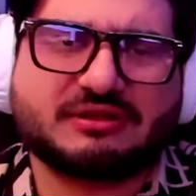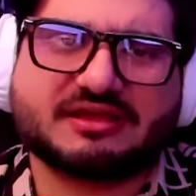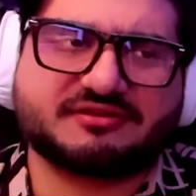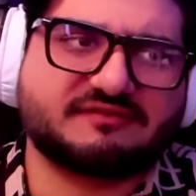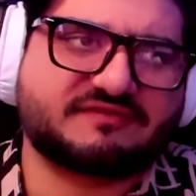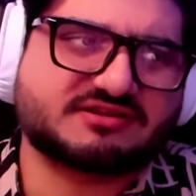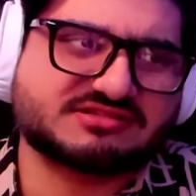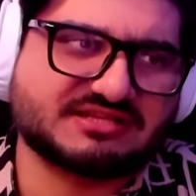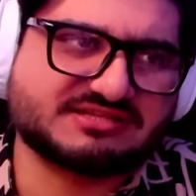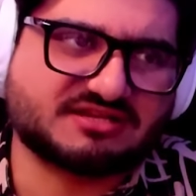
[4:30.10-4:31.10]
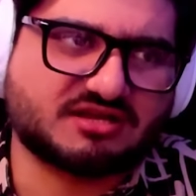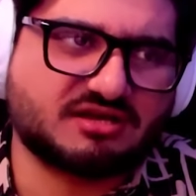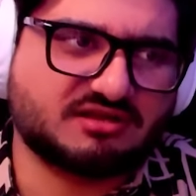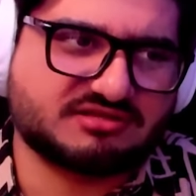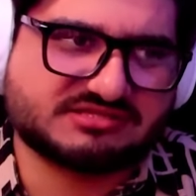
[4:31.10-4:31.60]
like universities and
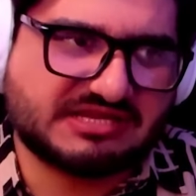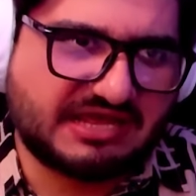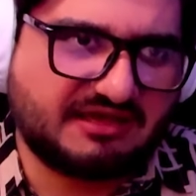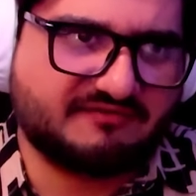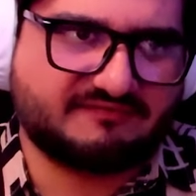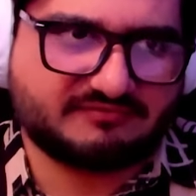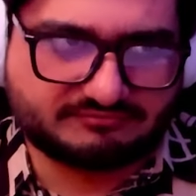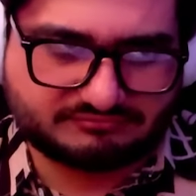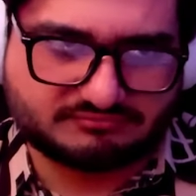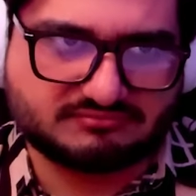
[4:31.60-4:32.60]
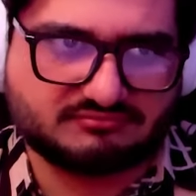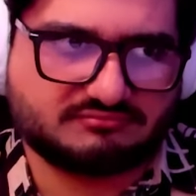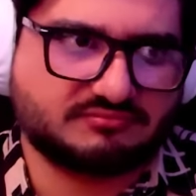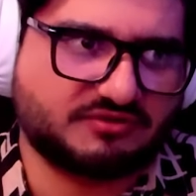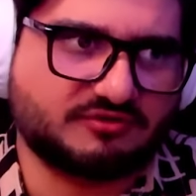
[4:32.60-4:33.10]
colleges have
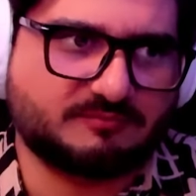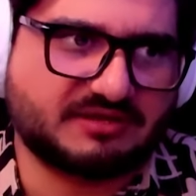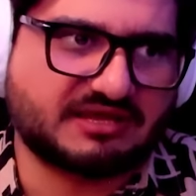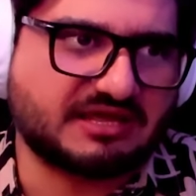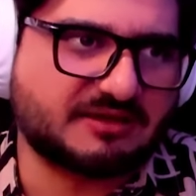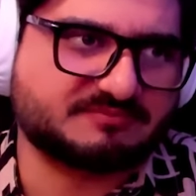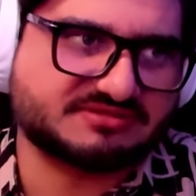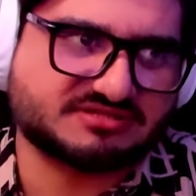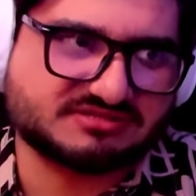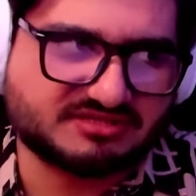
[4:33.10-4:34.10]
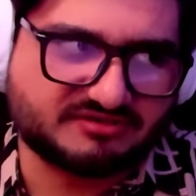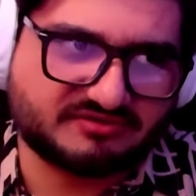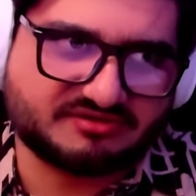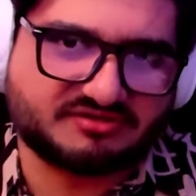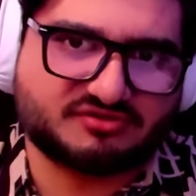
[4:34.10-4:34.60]
you know, big campuses, they're
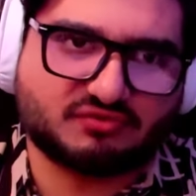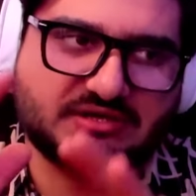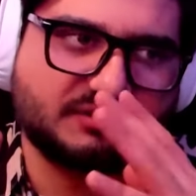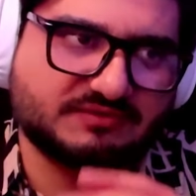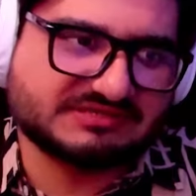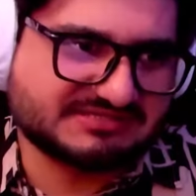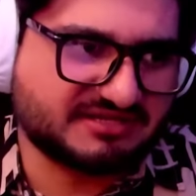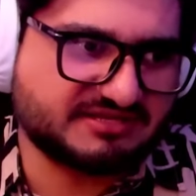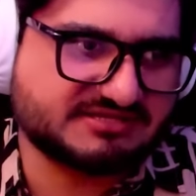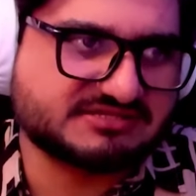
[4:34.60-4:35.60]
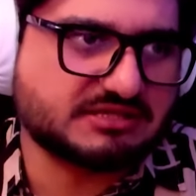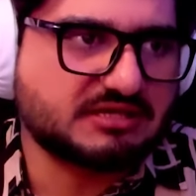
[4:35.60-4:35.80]
intertwined with cities.